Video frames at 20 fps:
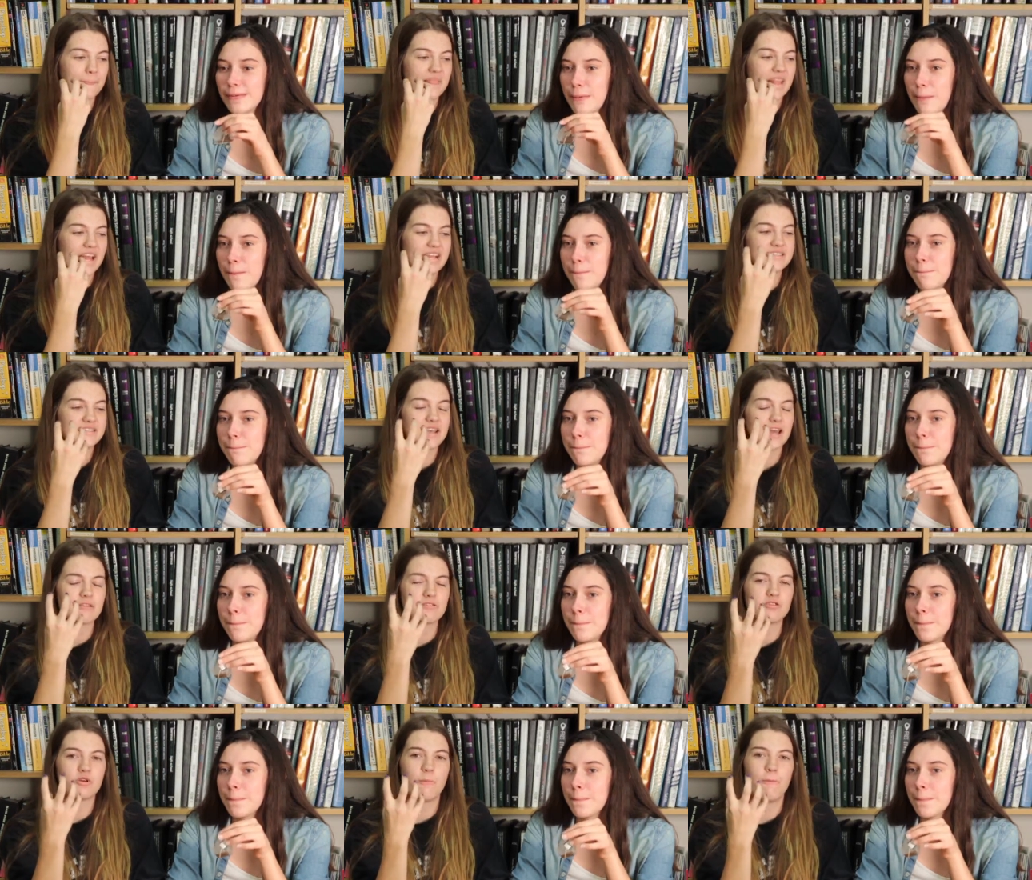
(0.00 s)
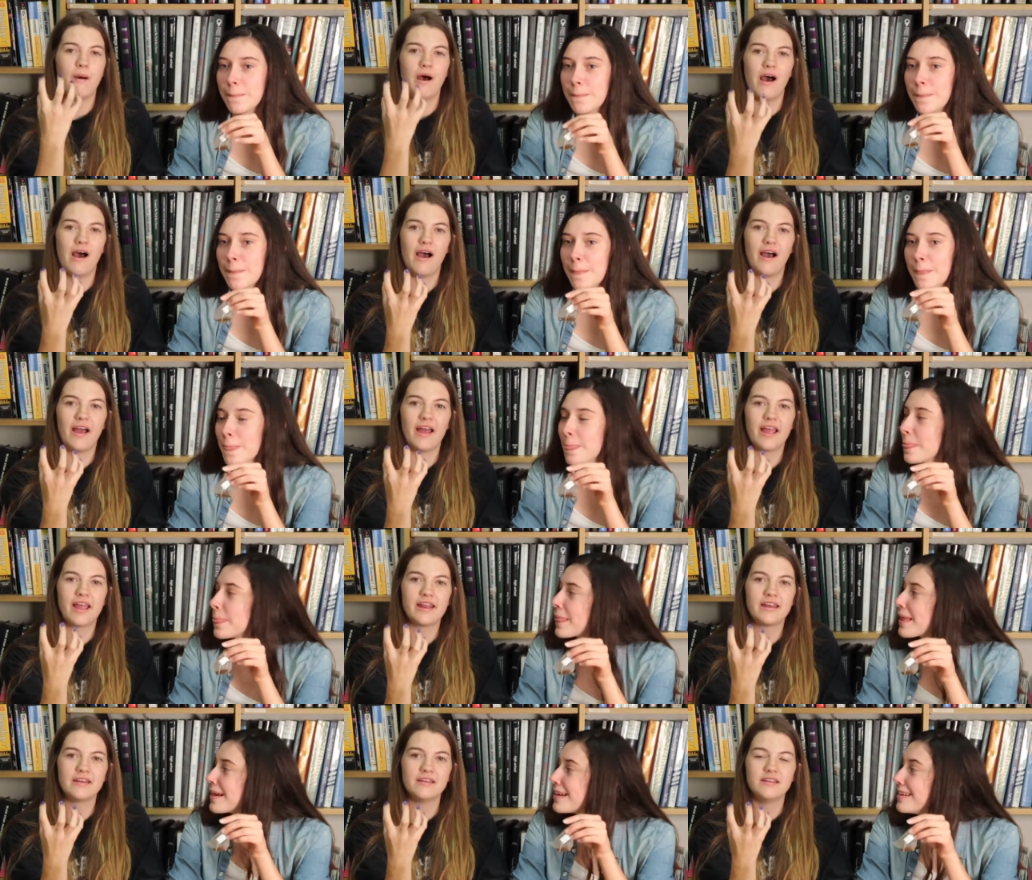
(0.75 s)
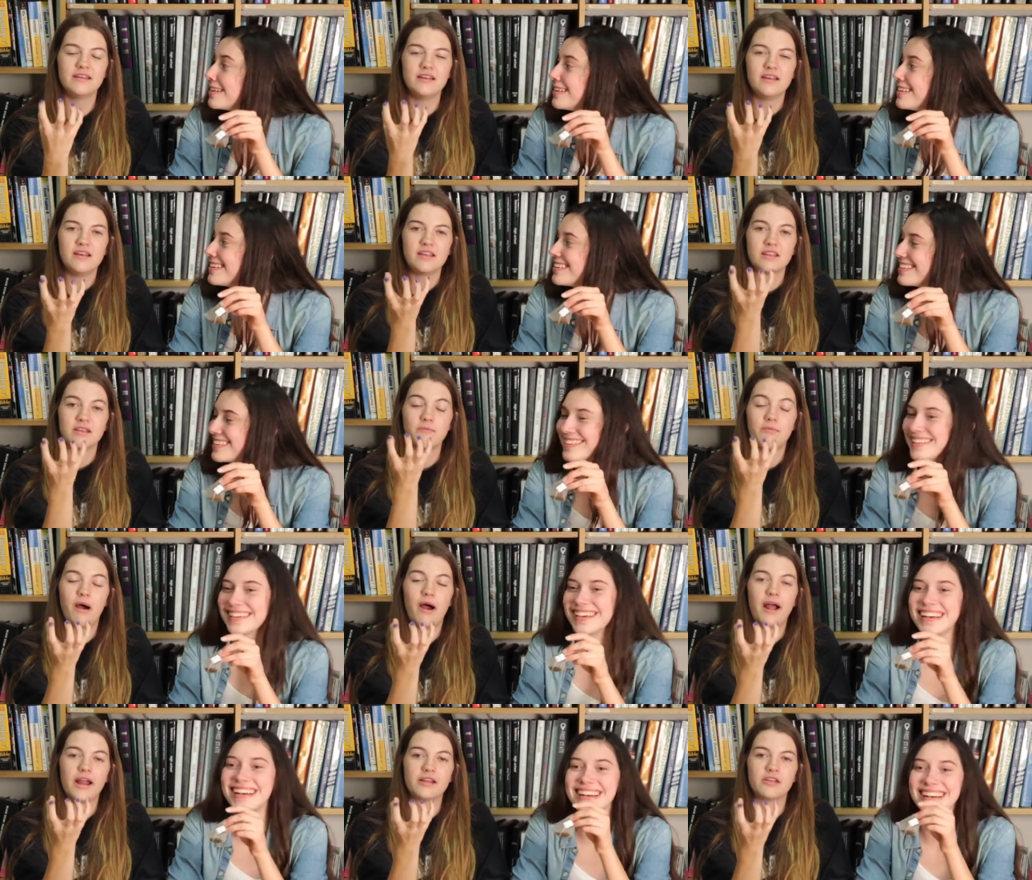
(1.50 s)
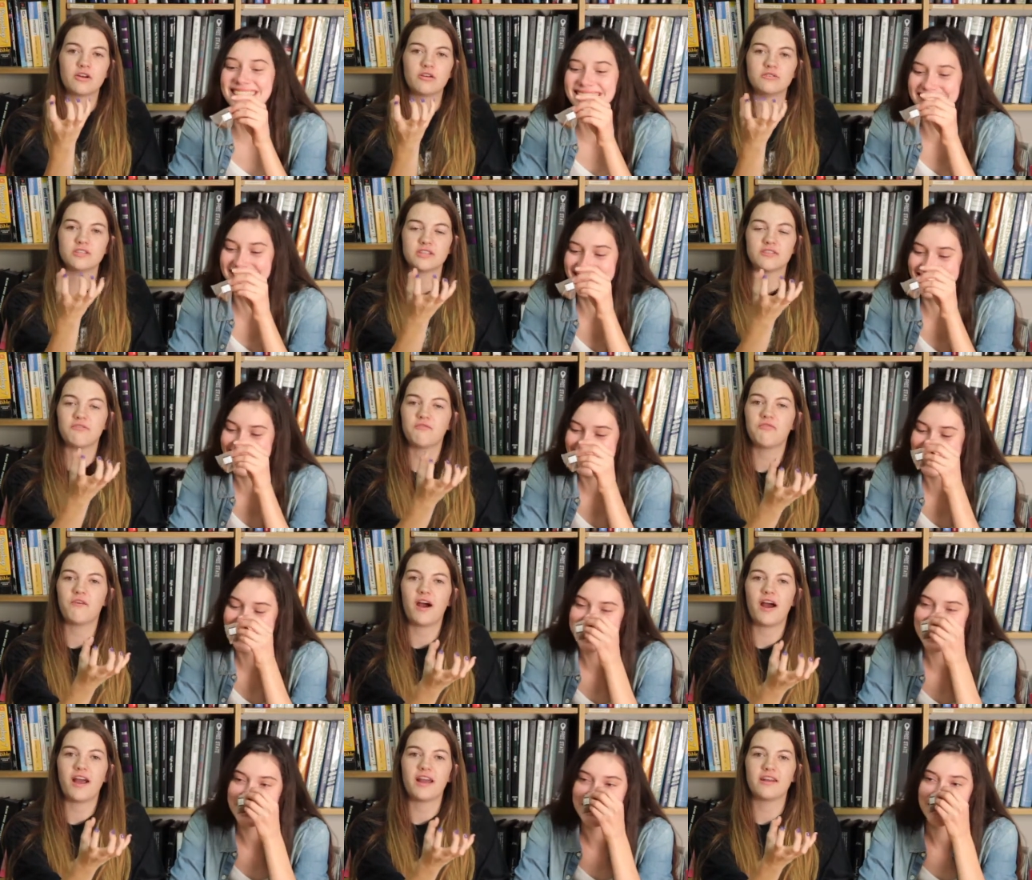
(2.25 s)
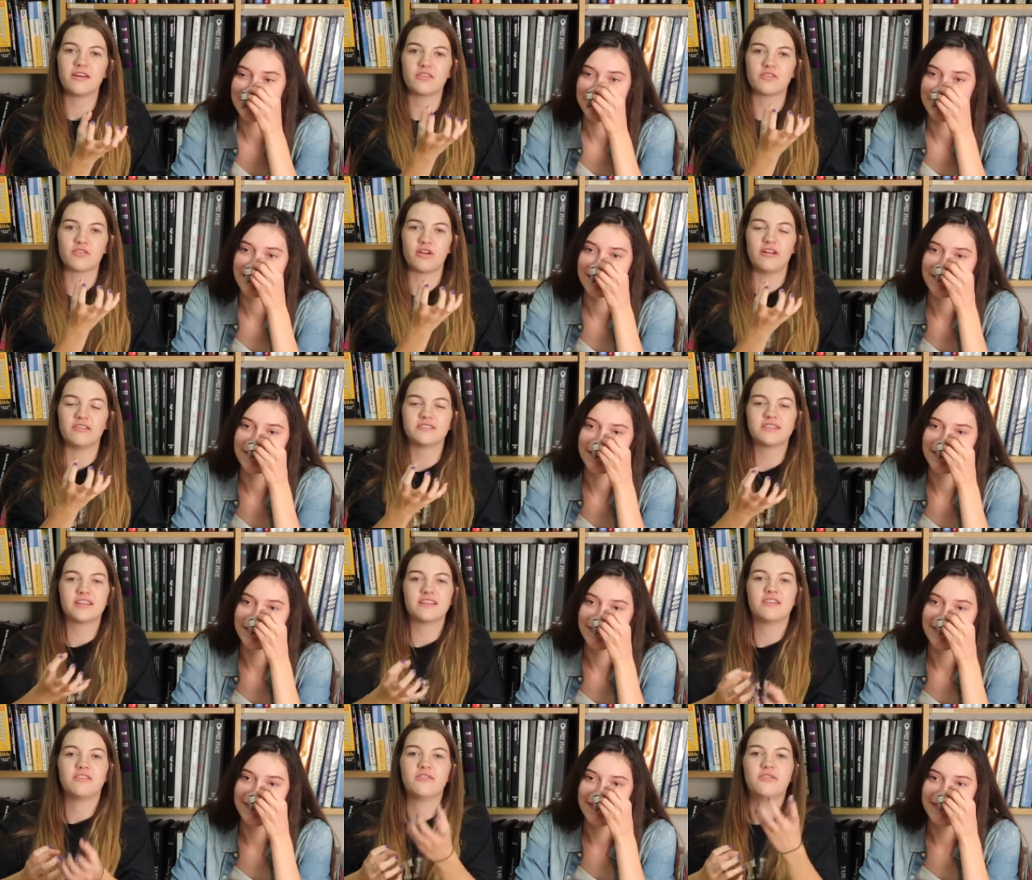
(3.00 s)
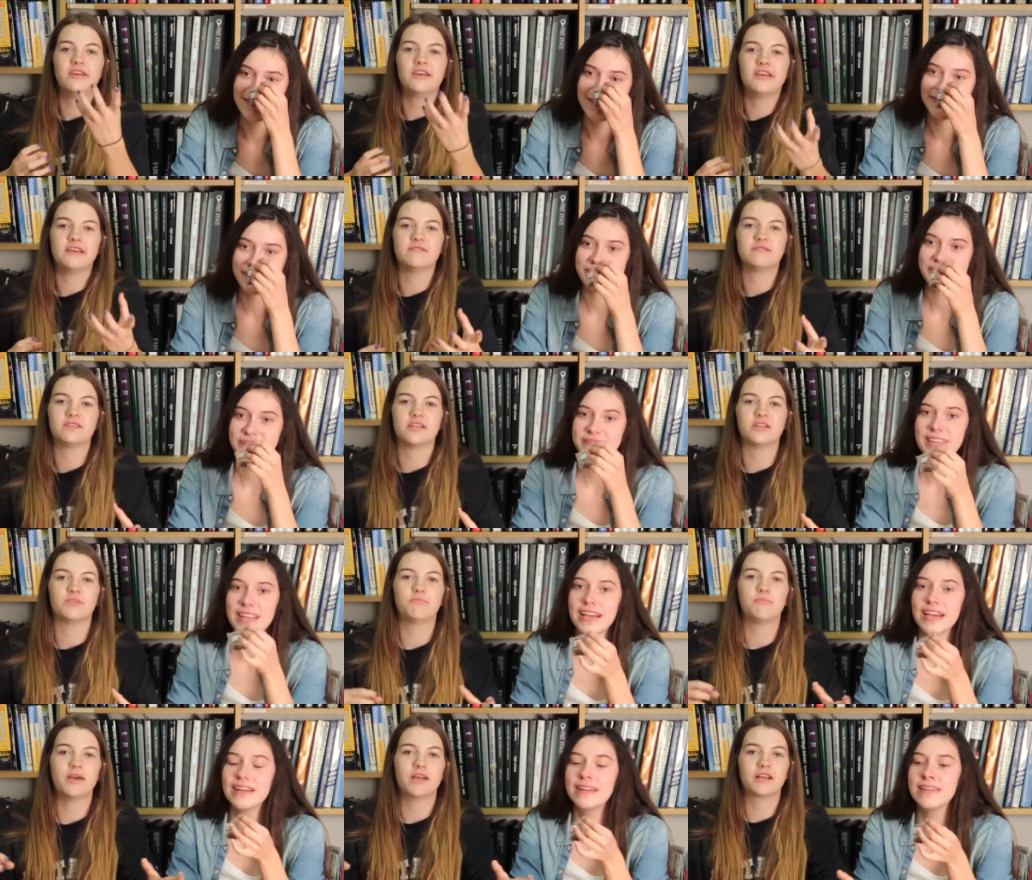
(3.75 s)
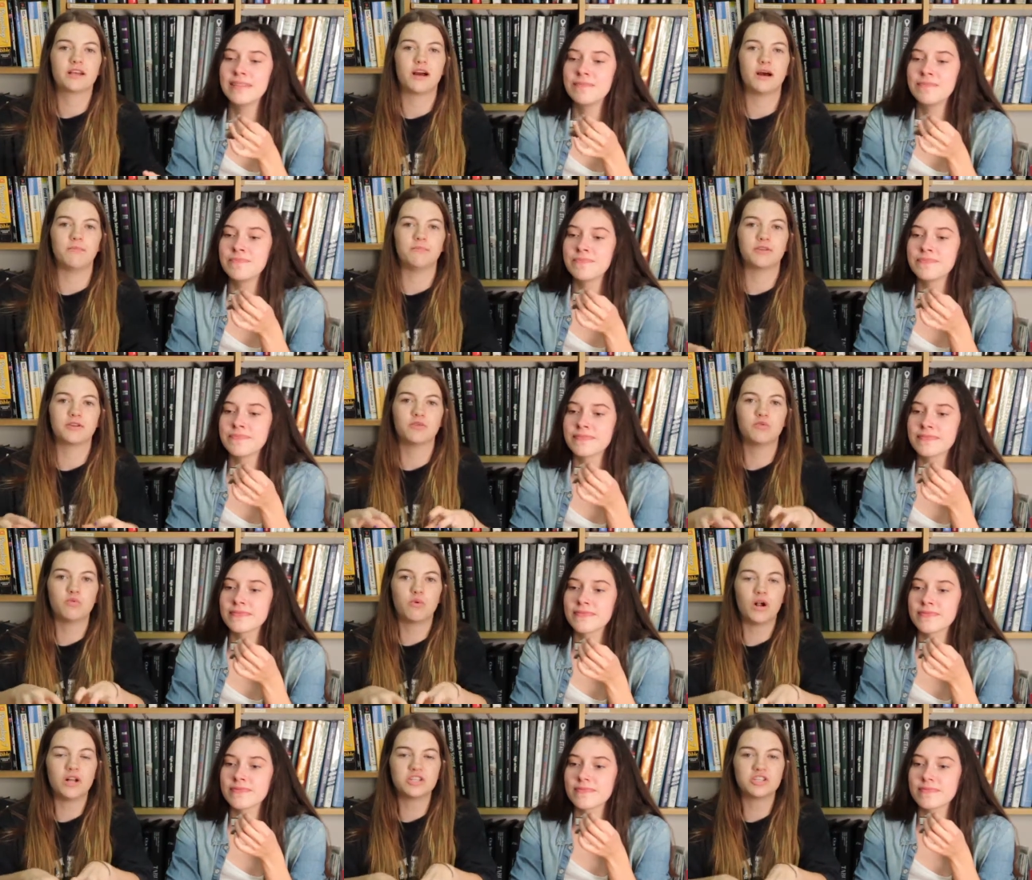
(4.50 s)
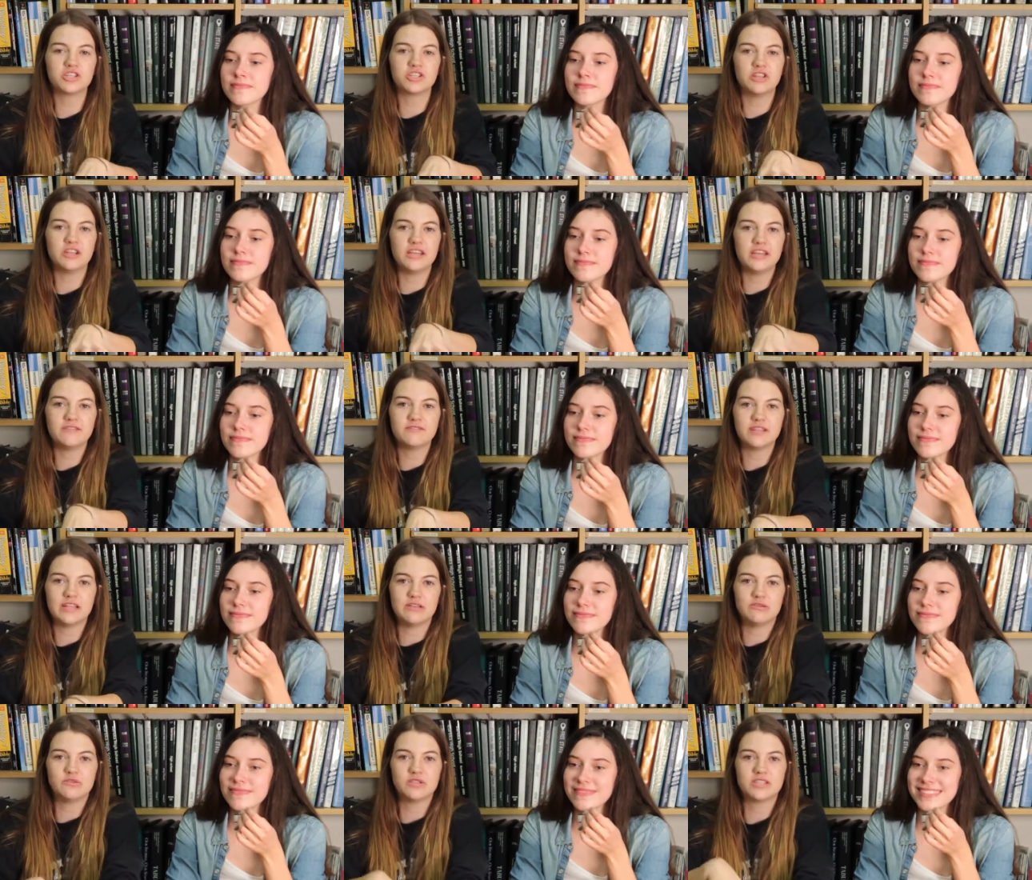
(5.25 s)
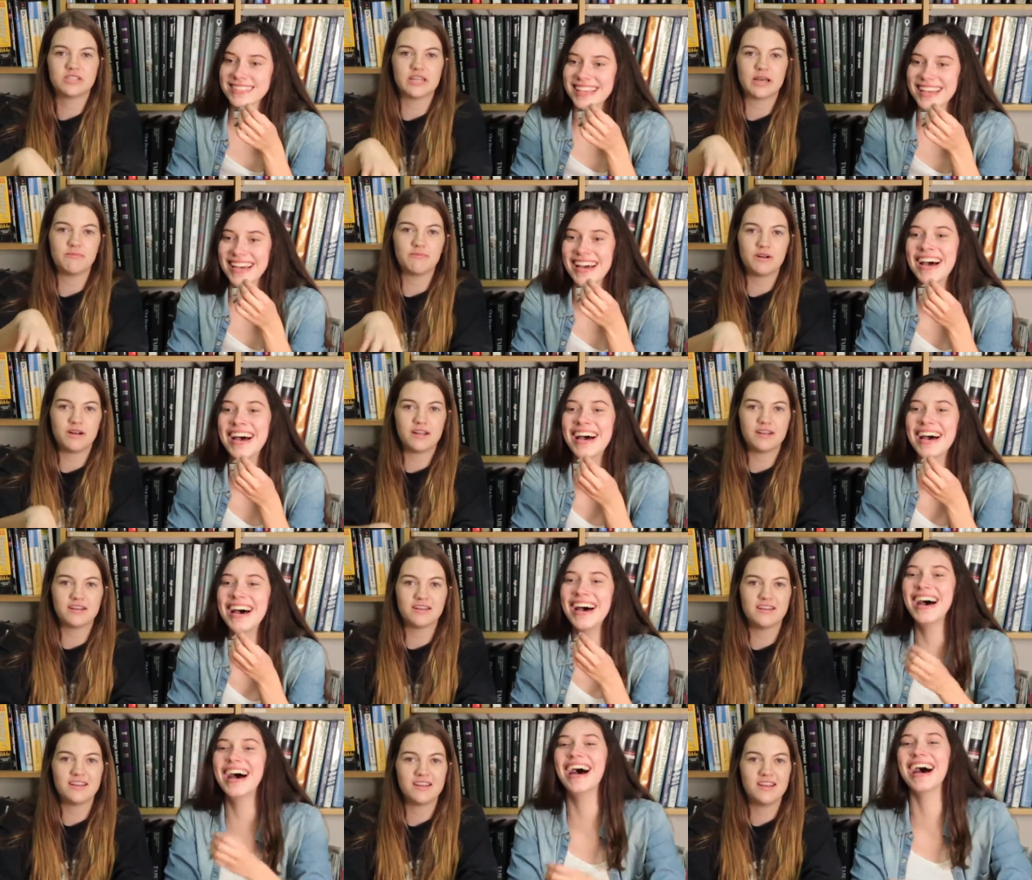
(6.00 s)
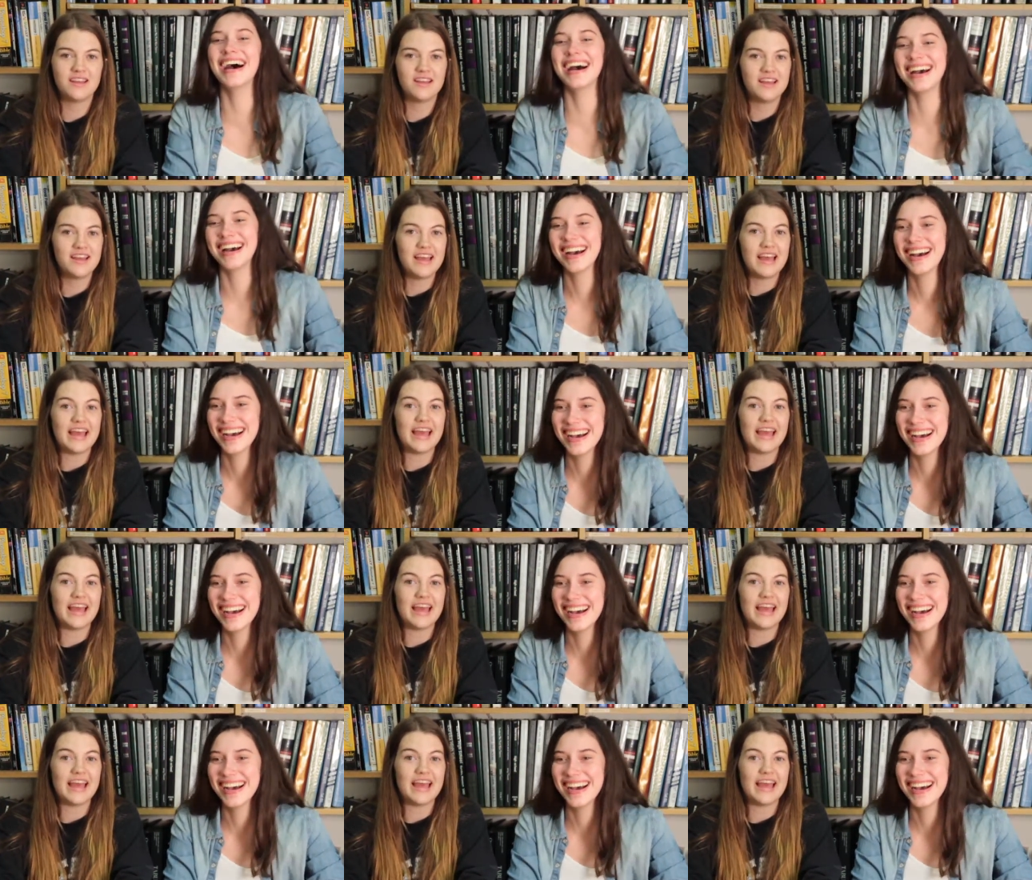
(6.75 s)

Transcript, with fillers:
Speaker 1: It's like the pine, the pine cones that you find on the ground. It's like the leaves that you pick up, the crunched leaves that you step on.